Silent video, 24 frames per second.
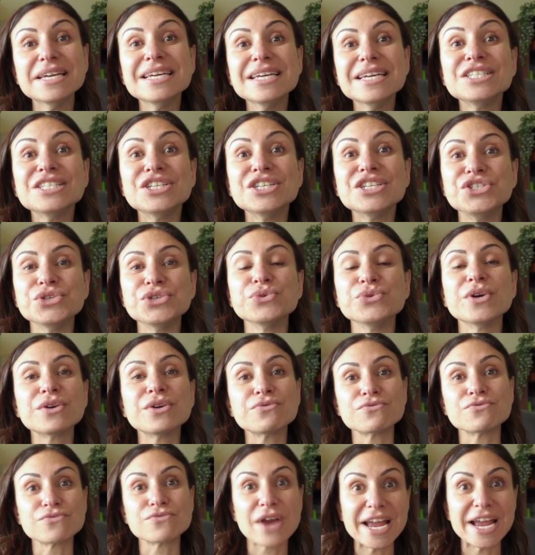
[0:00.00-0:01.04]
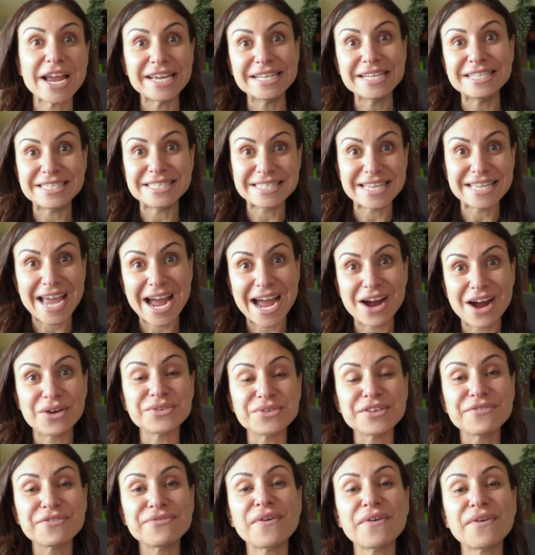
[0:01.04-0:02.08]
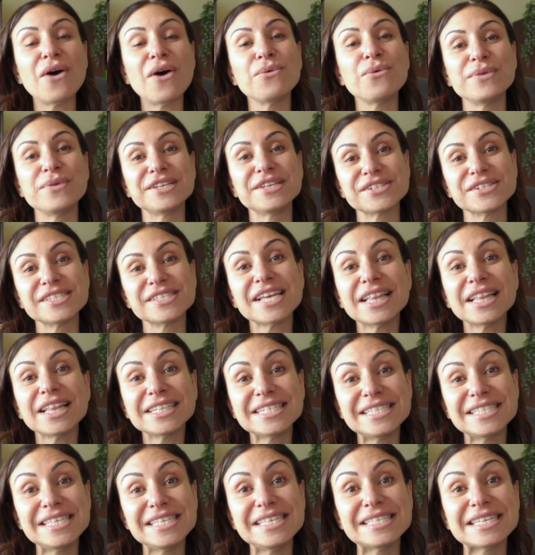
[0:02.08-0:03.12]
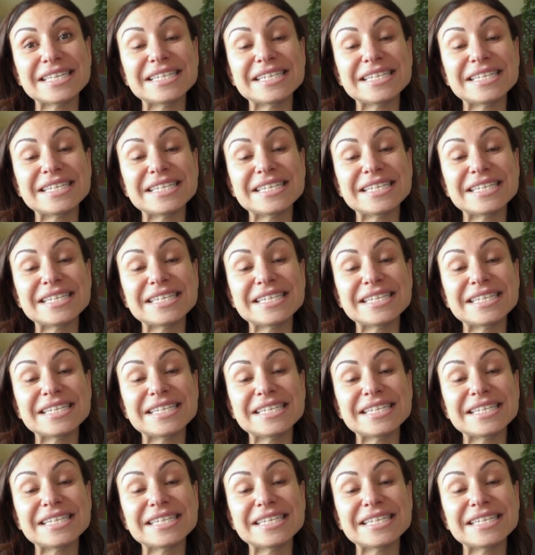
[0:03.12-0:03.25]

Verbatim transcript: to do it right now. The fall winter selling season